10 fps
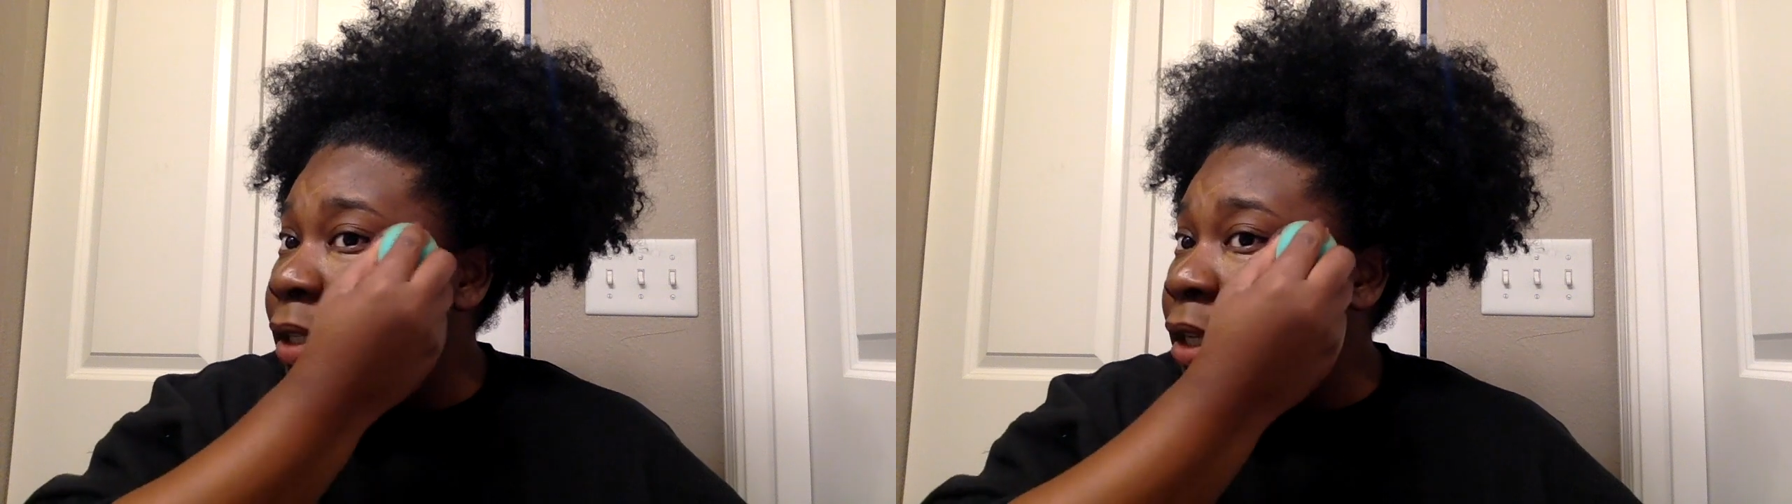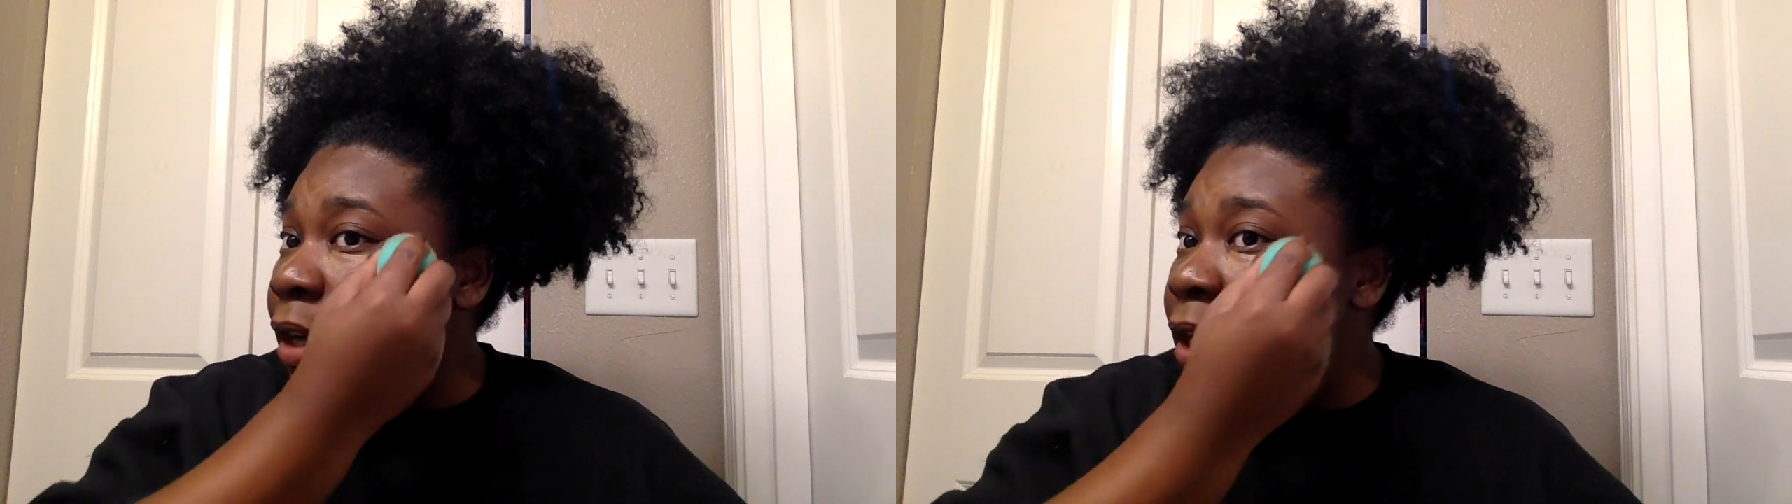
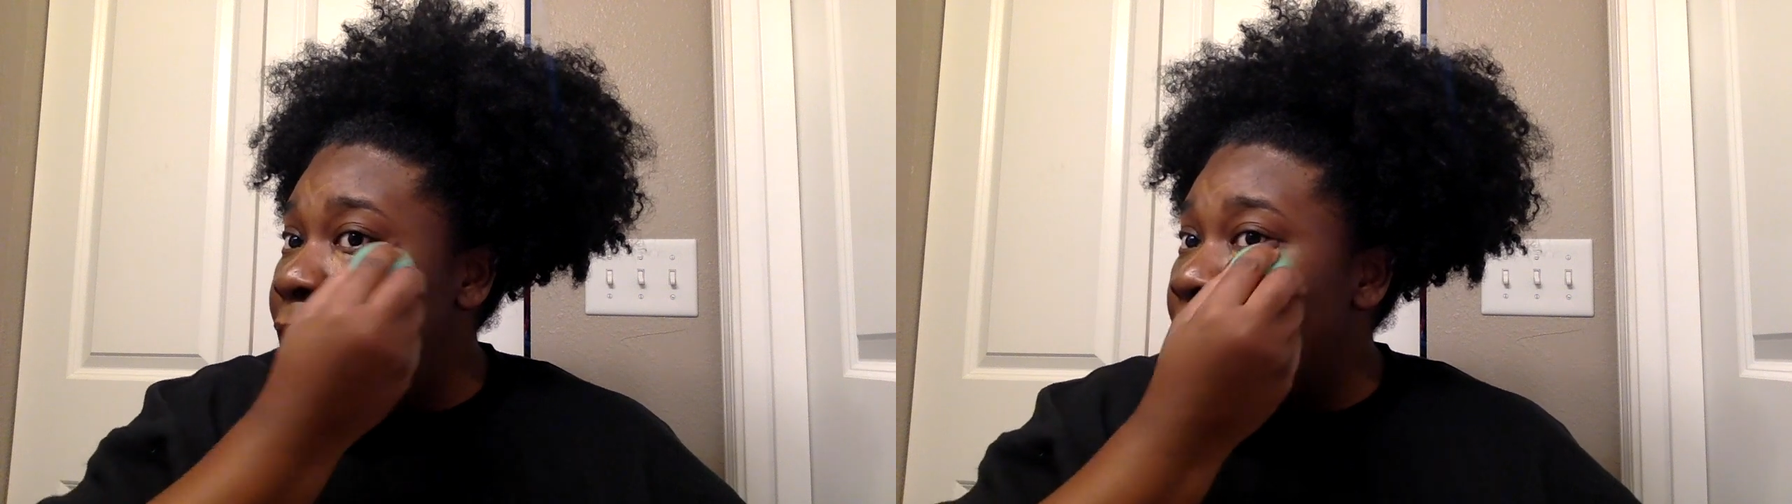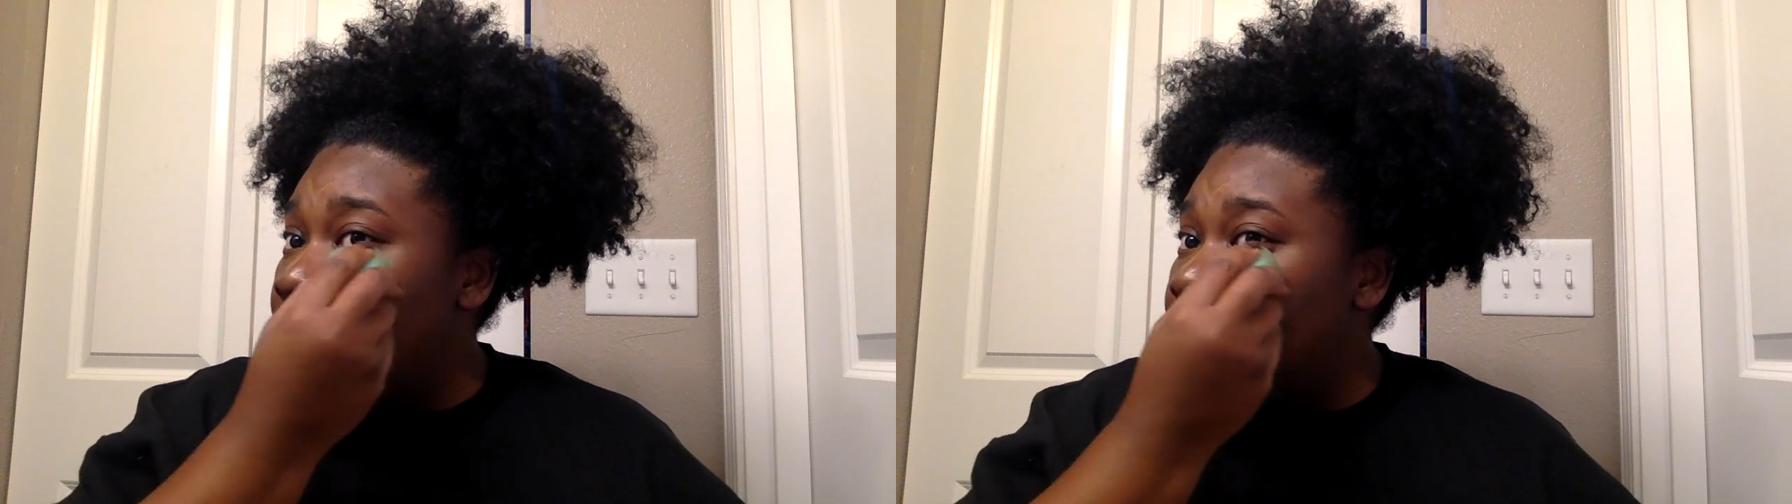And granted,
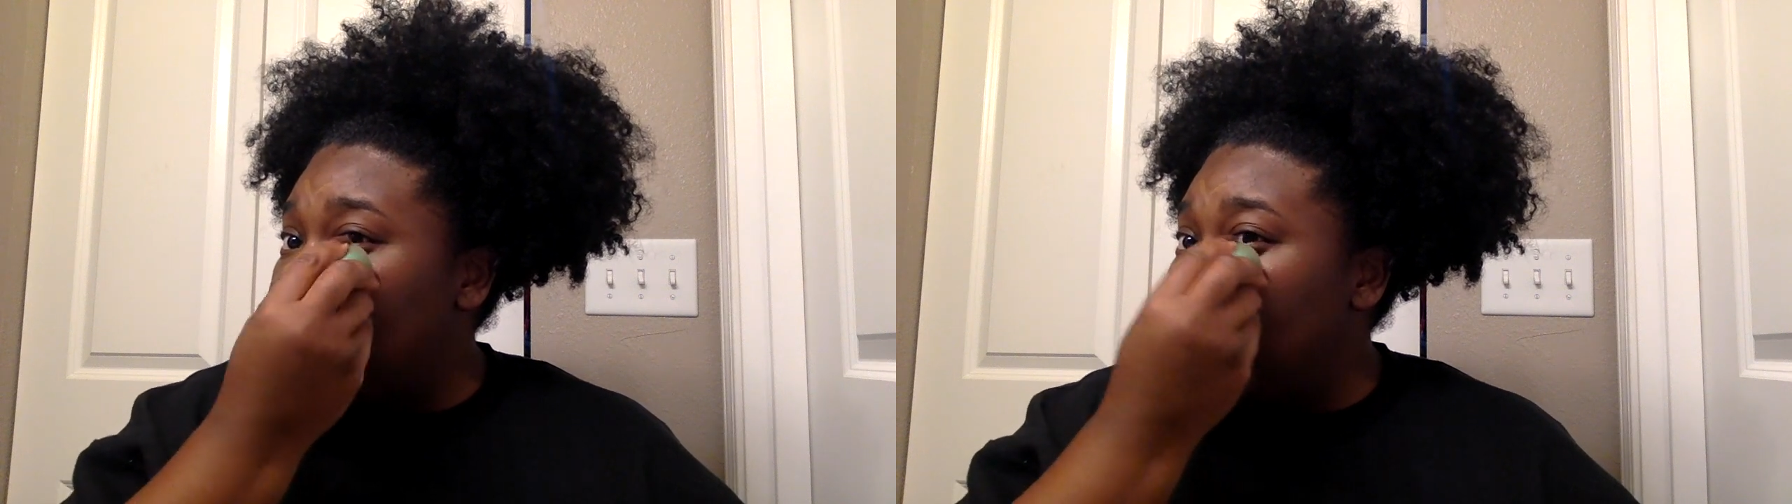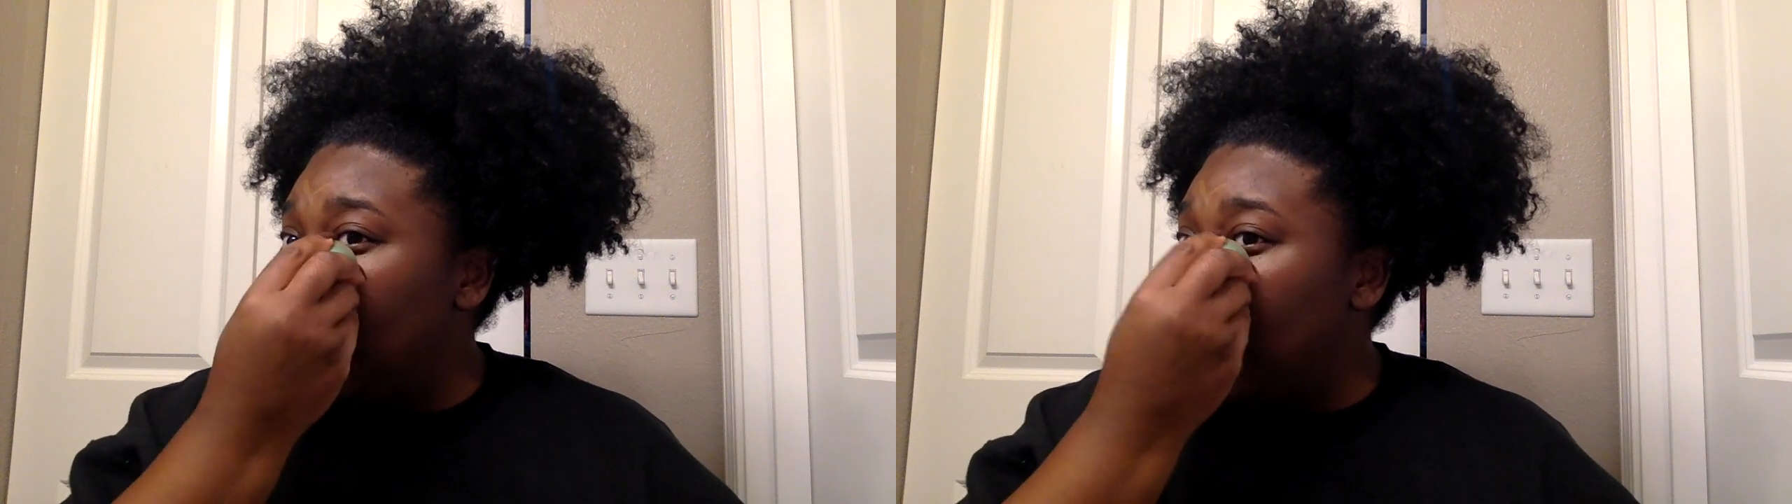I
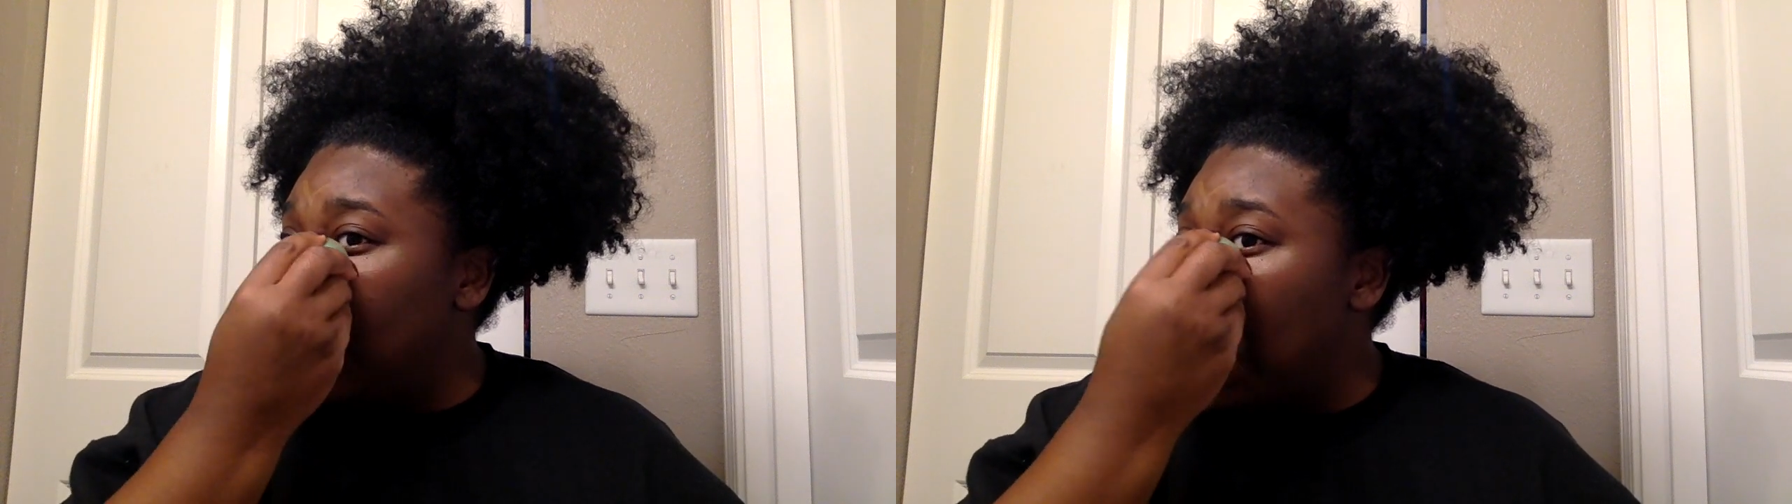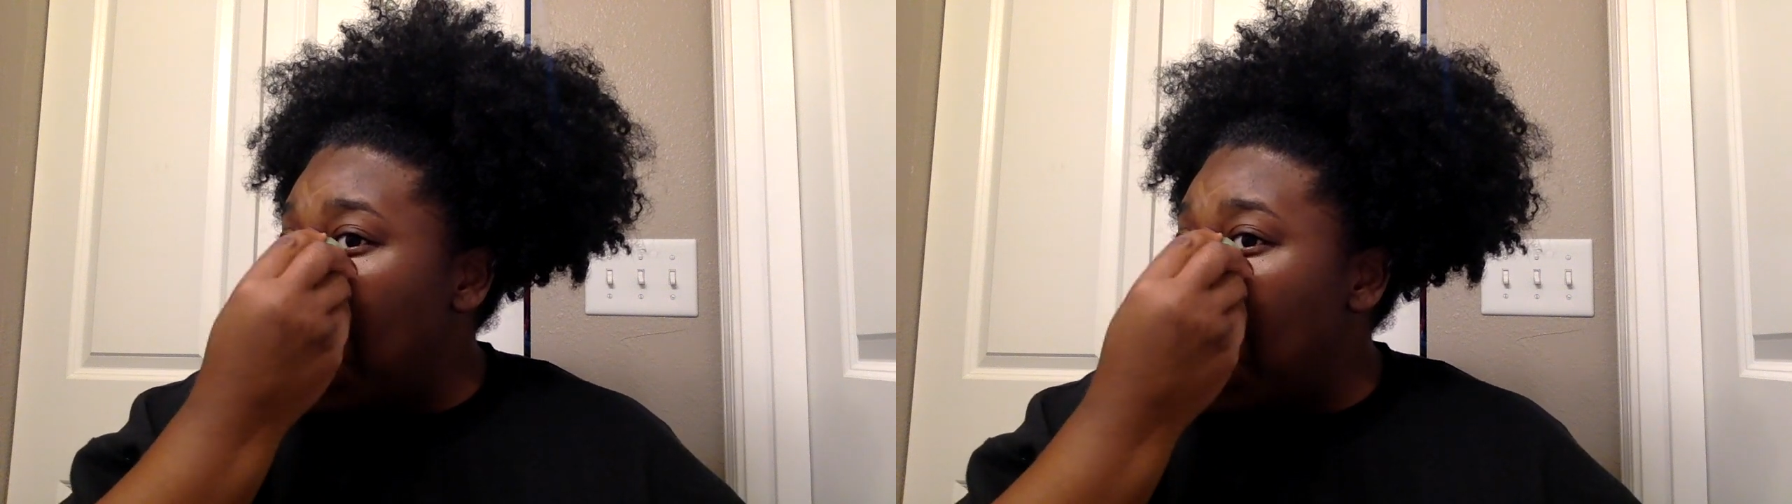could get